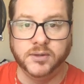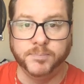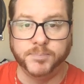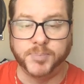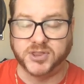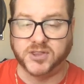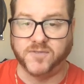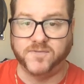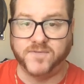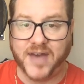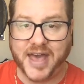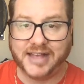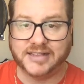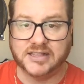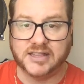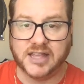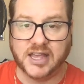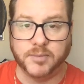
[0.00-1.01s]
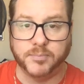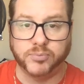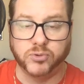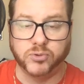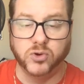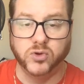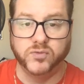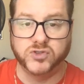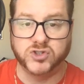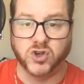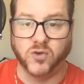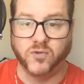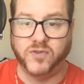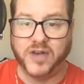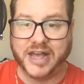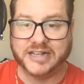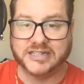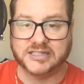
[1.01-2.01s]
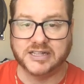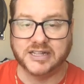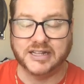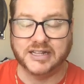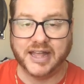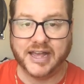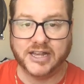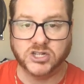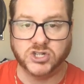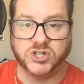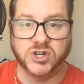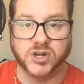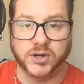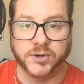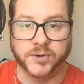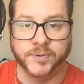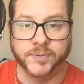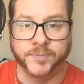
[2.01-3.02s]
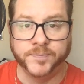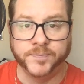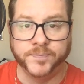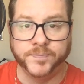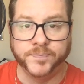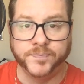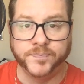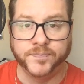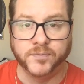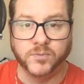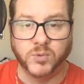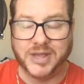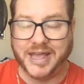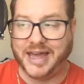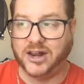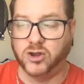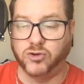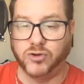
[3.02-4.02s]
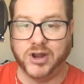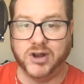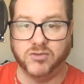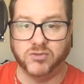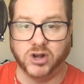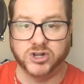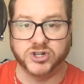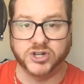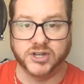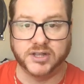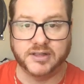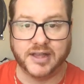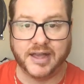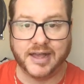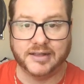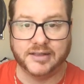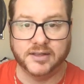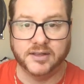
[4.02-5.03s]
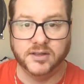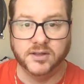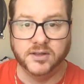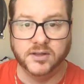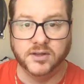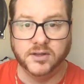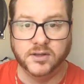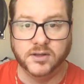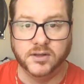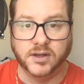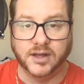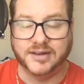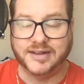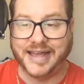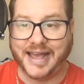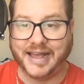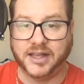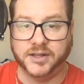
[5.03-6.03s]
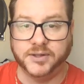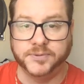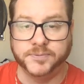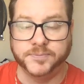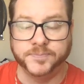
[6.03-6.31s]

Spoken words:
But the fact that they improved so vastly last year, we had a great rushing attack.